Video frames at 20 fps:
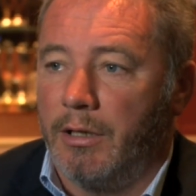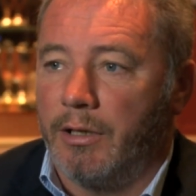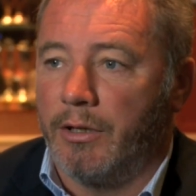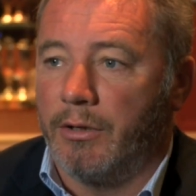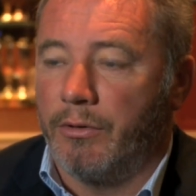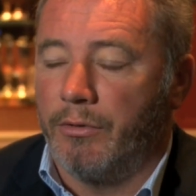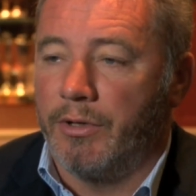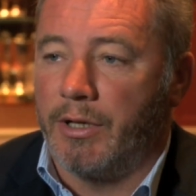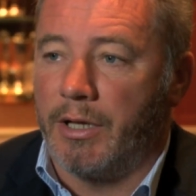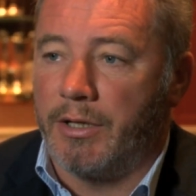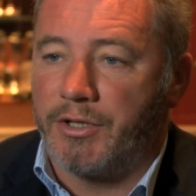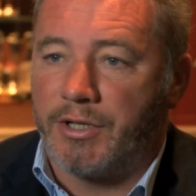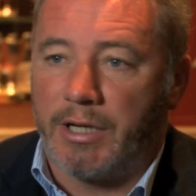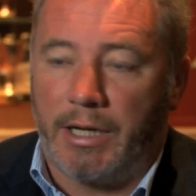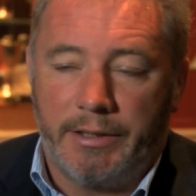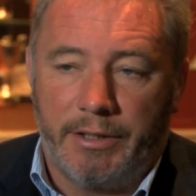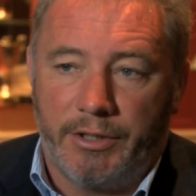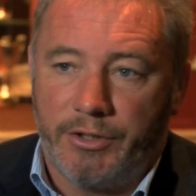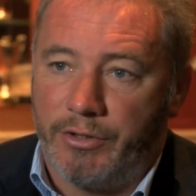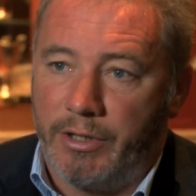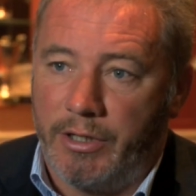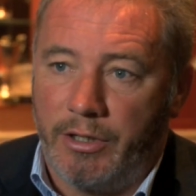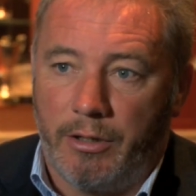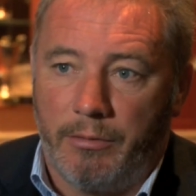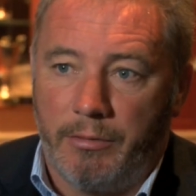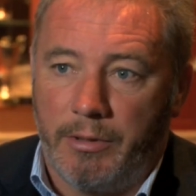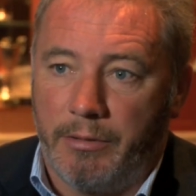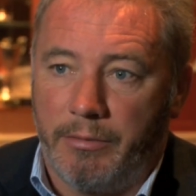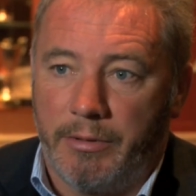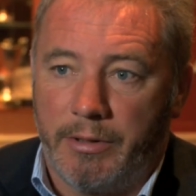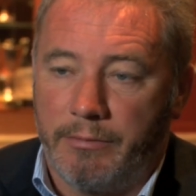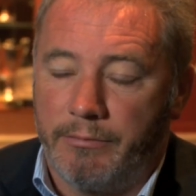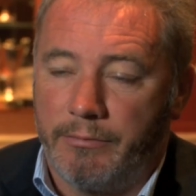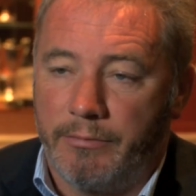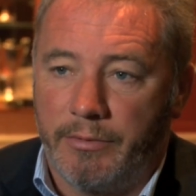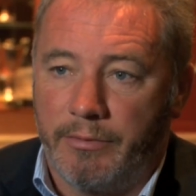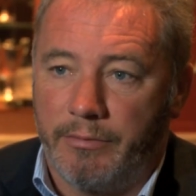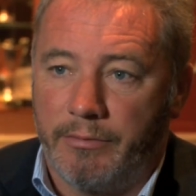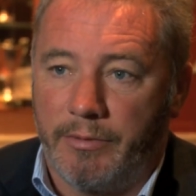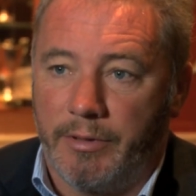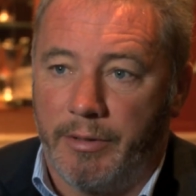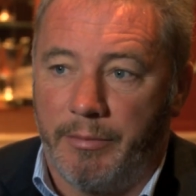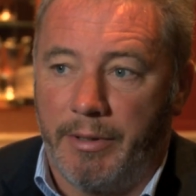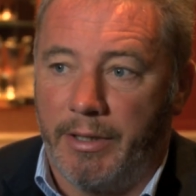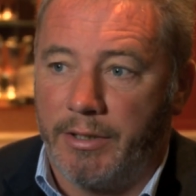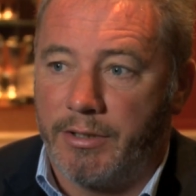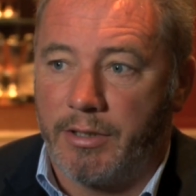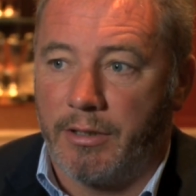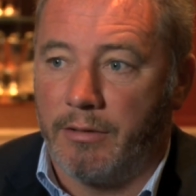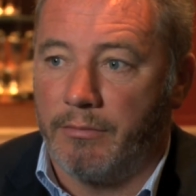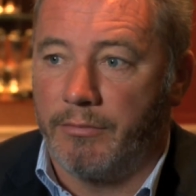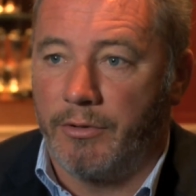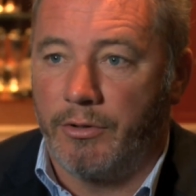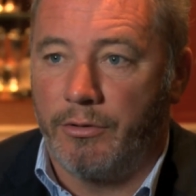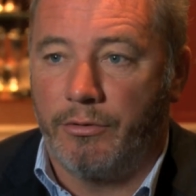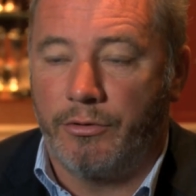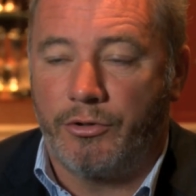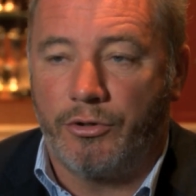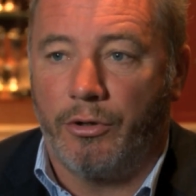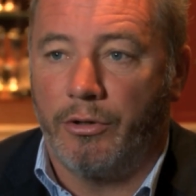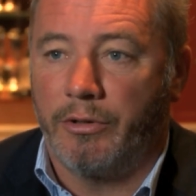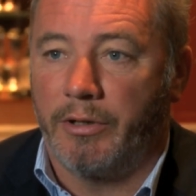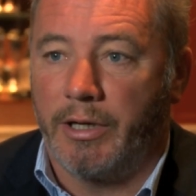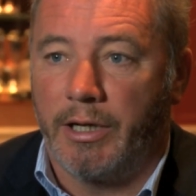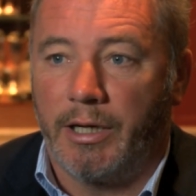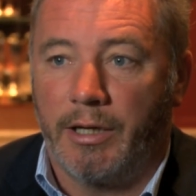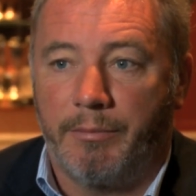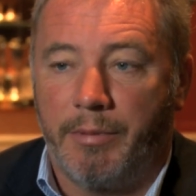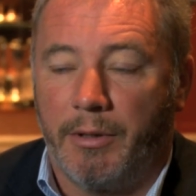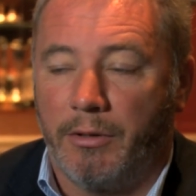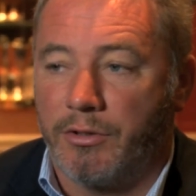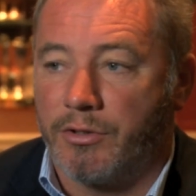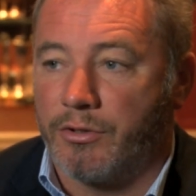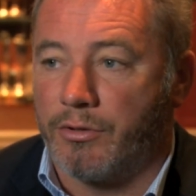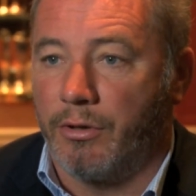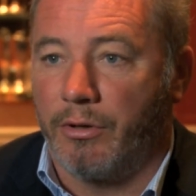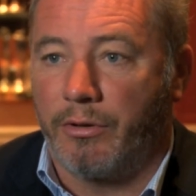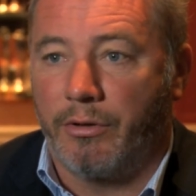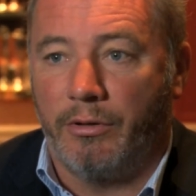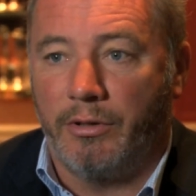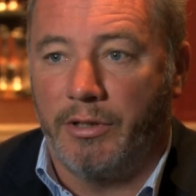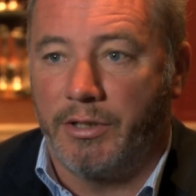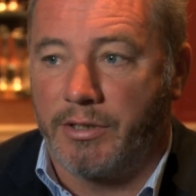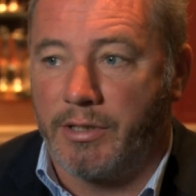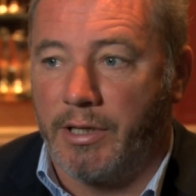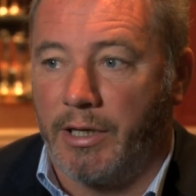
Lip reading: You know, and Sandy's right up there with the best of them. You know, John Gregg, Bill Struth, all these